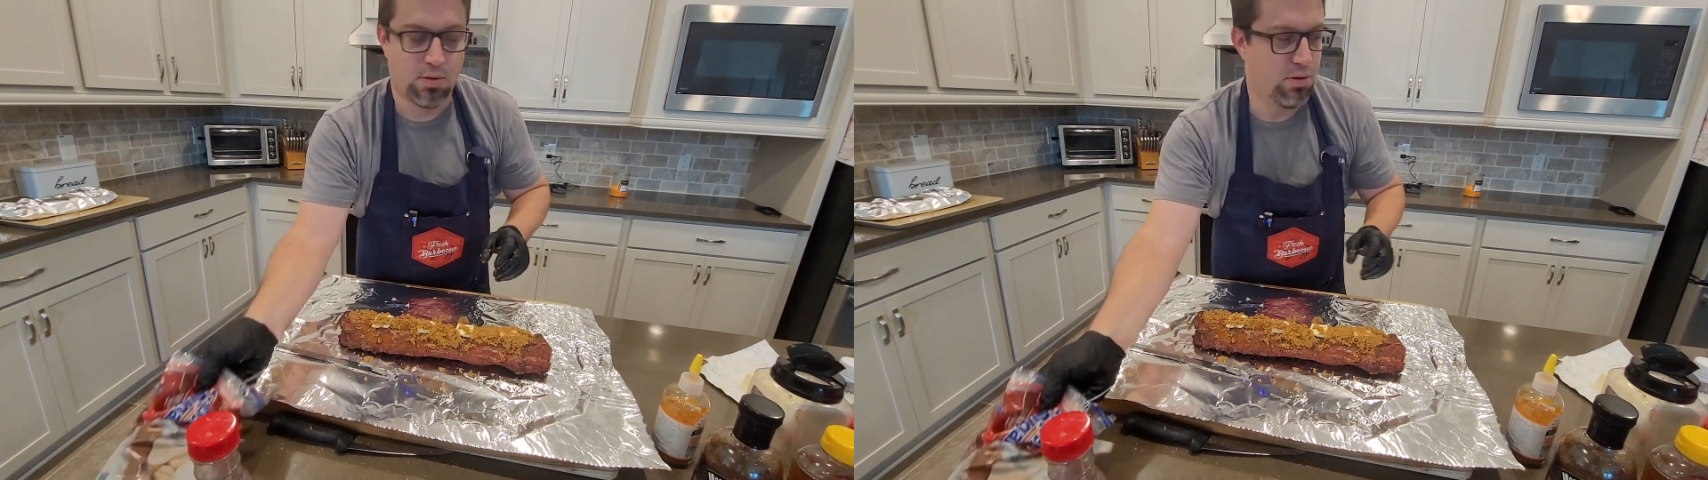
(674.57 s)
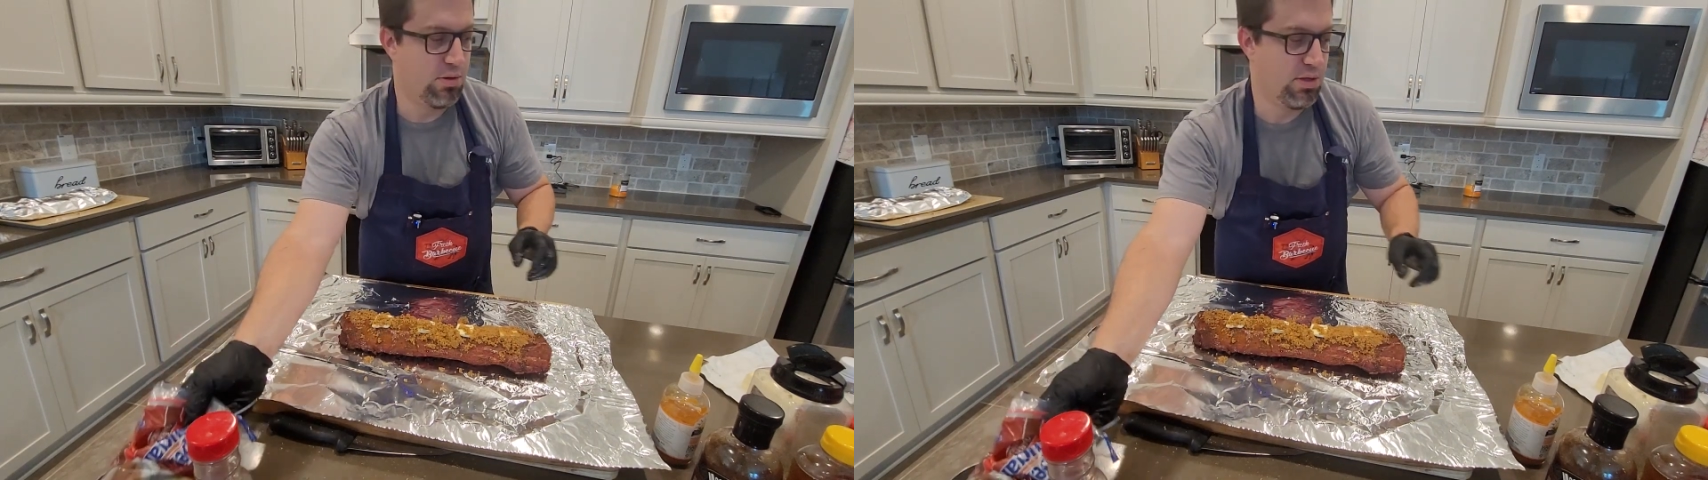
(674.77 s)

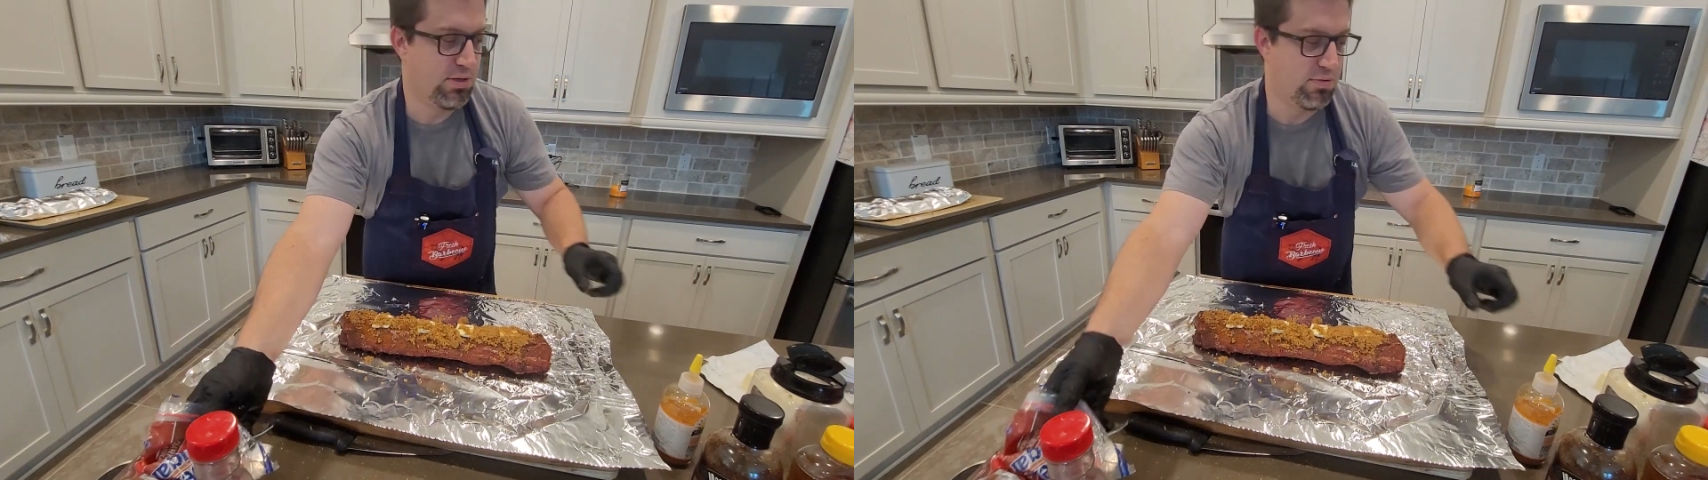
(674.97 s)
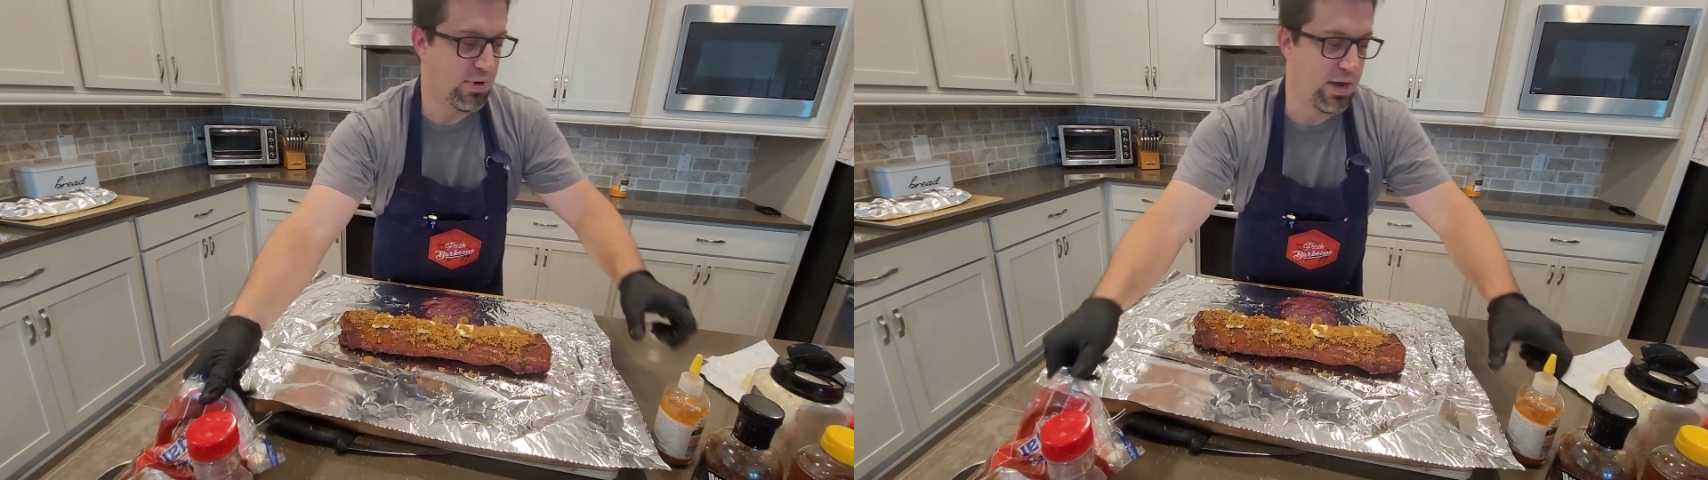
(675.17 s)
on
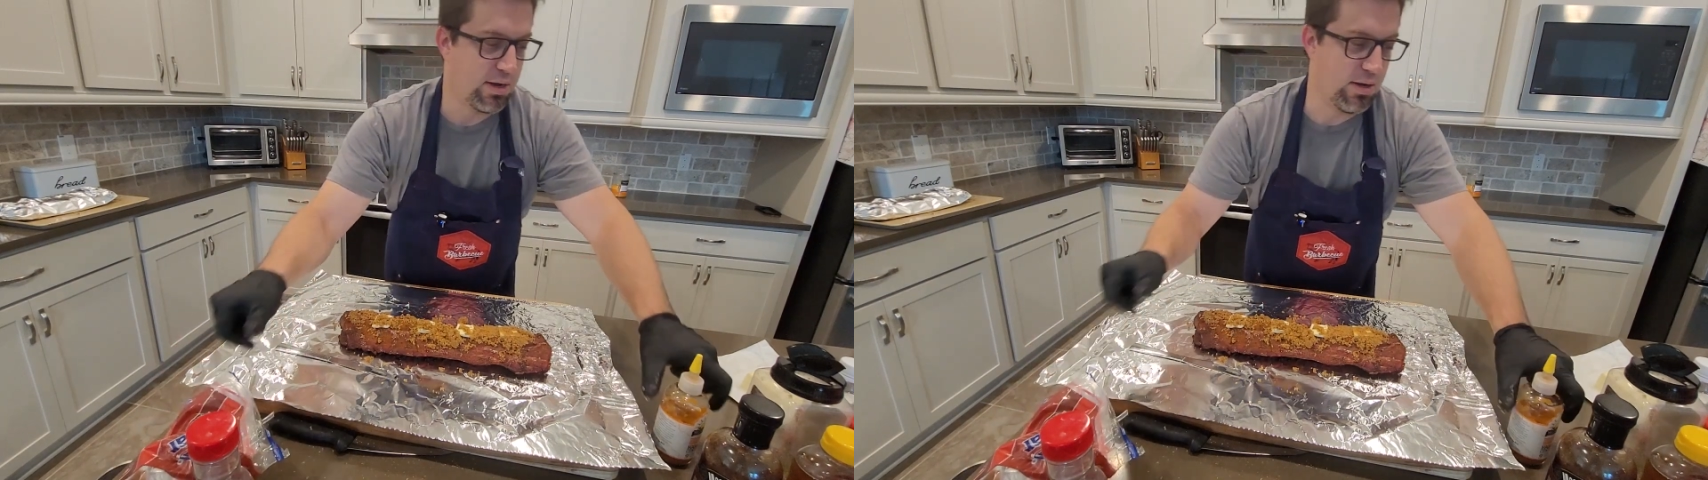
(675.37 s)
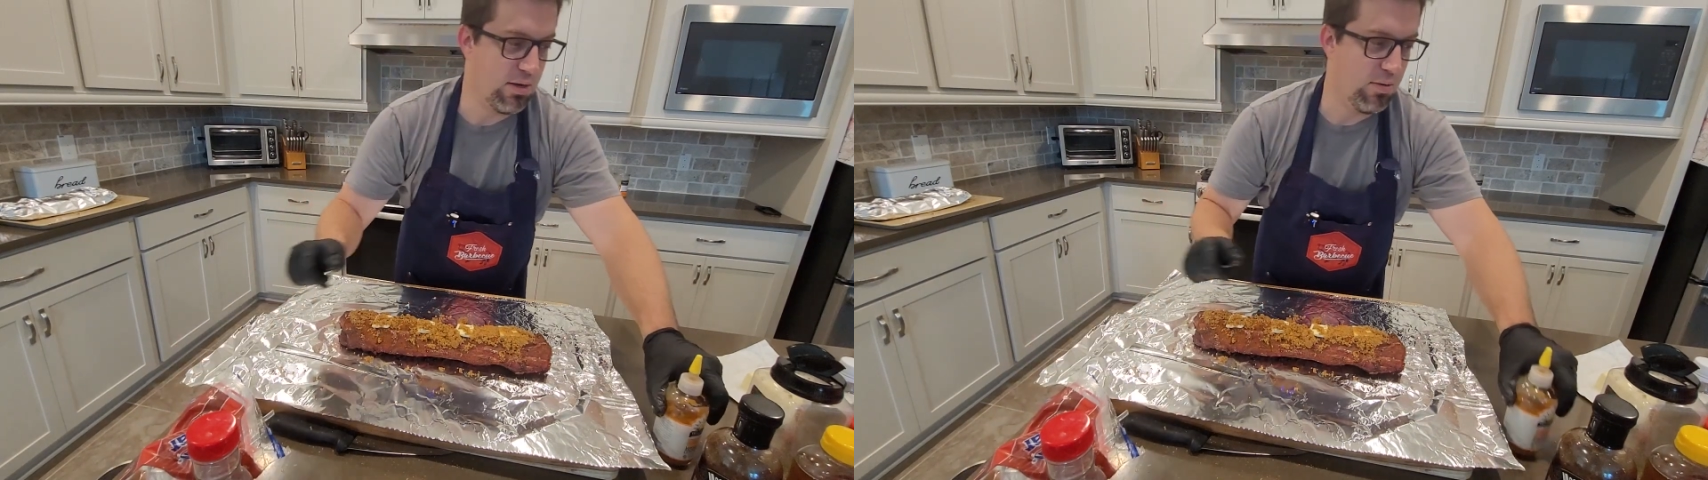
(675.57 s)
this
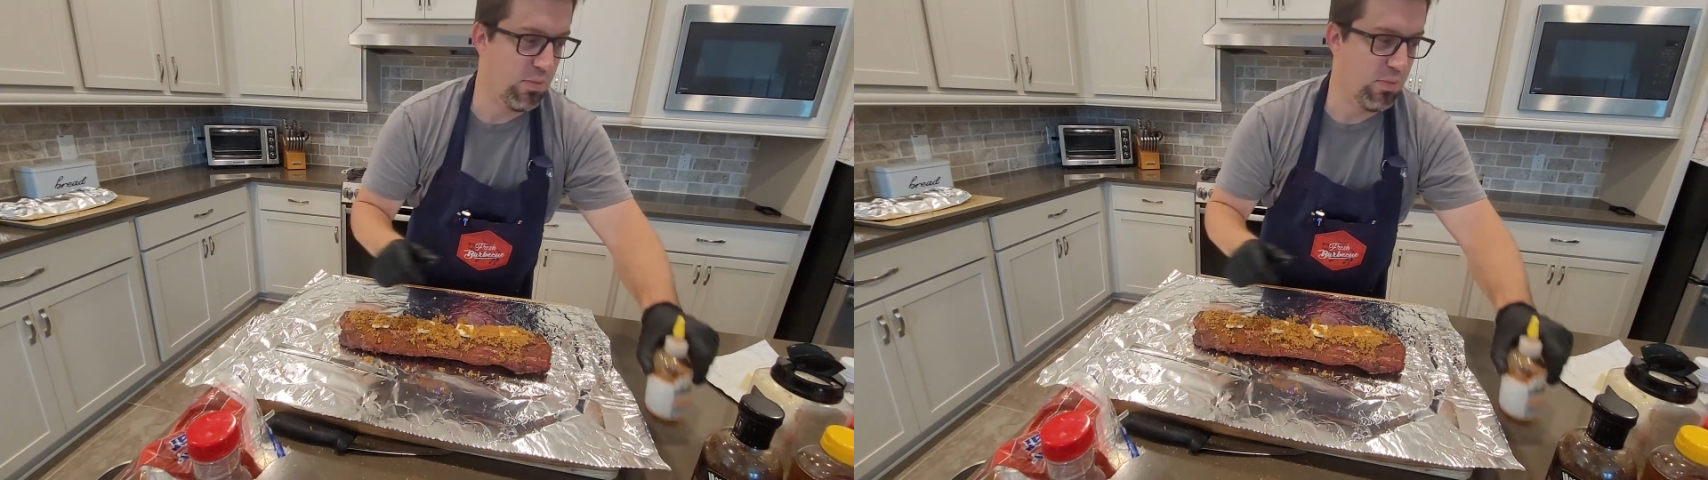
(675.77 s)
rack,